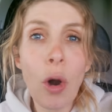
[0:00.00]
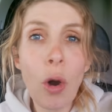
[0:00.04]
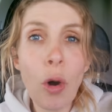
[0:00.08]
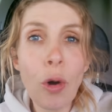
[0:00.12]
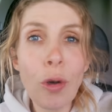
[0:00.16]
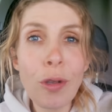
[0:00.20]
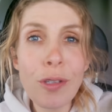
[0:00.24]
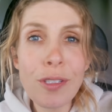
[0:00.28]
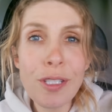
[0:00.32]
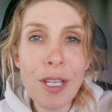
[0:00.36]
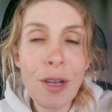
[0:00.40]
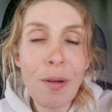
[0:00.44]

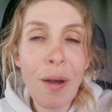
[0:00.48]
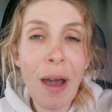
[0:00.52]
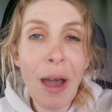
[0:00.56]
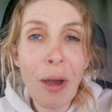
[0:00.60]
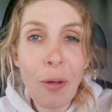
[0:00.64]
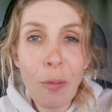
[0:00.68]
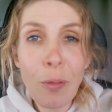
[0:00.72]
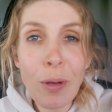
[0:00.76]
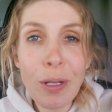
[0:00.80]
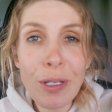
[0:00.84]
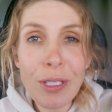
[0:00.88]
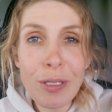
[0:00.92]
Also, I
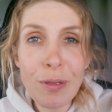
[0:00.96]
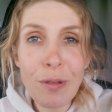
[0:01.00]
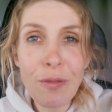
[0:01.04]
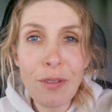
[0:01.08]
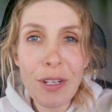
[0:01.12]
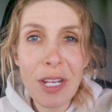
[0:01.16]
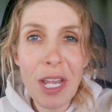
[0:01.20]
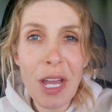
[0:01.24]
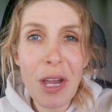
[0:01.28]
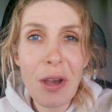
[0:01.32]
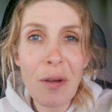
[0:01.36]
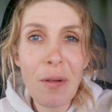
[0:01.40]
will do a
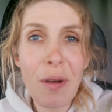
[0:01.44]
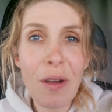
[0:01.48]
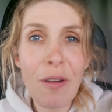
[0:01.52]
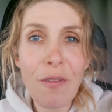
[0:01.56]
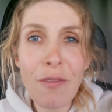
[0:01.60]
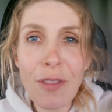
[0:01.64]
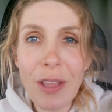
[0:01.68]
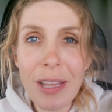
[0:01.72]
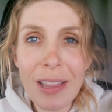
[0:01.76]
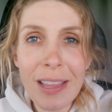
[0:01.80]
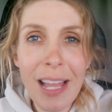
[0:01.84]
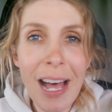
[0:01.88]
video
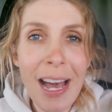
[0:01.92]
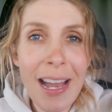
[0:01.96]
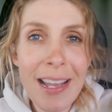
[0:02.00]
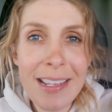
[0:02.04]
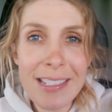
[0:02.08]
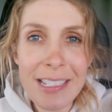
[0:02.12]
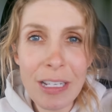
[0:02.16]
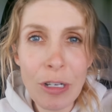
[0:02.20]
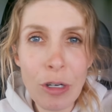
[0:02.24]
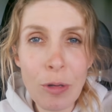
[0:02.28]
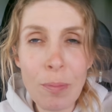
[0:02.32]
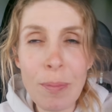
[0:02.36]
of the light
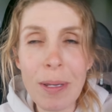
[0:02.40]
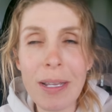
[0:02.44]
setup,